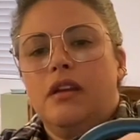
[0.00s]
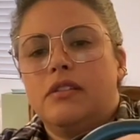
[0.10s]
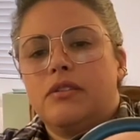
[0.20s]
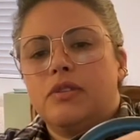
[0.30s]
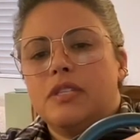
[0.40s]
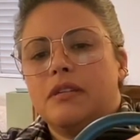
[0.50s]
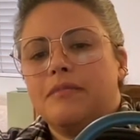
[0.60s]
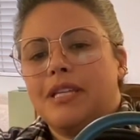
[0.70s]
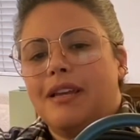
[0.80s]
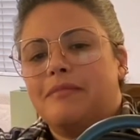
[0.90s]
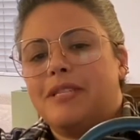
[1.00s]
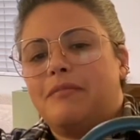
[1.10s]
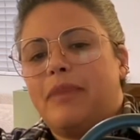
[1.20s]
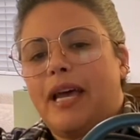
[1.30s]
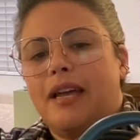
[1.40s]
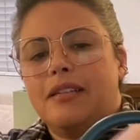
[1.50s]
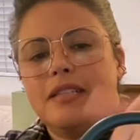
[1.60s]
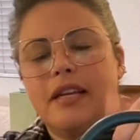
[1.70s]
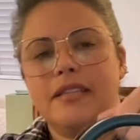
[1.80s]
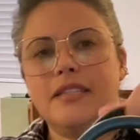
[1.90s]
So sometimes in bags,
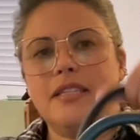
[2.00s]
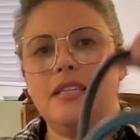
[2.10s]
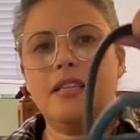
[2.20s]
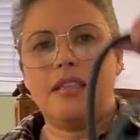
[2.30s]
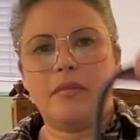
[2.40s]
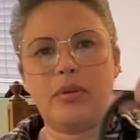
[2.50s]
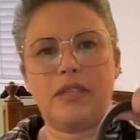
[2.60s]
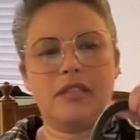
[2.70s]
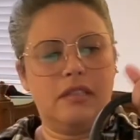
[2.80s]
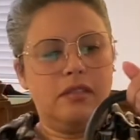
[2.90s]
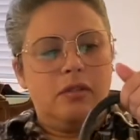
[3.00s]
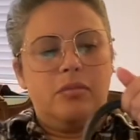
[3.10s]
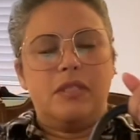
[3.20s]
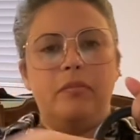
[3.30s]
I see that they put the loops